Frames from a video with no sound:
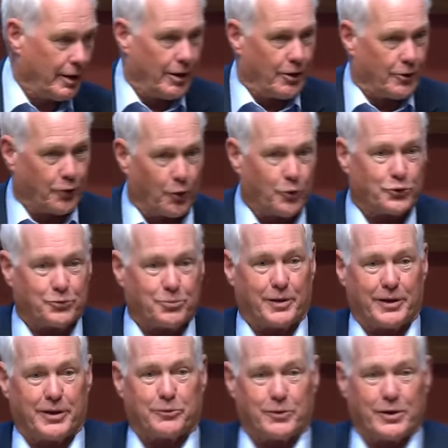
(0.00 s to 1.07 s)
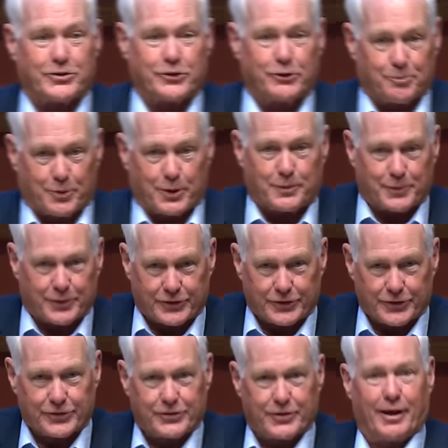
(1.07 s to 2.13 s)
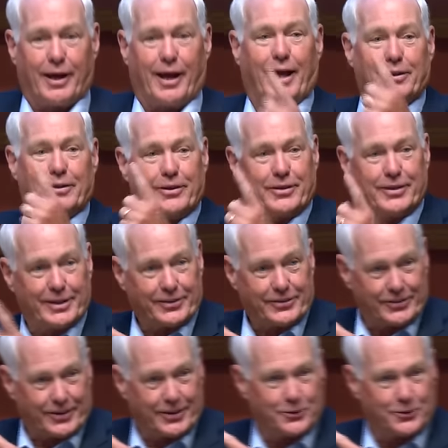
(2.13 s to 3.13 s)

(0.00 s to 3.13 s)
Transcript: Those were the original purposes. And this is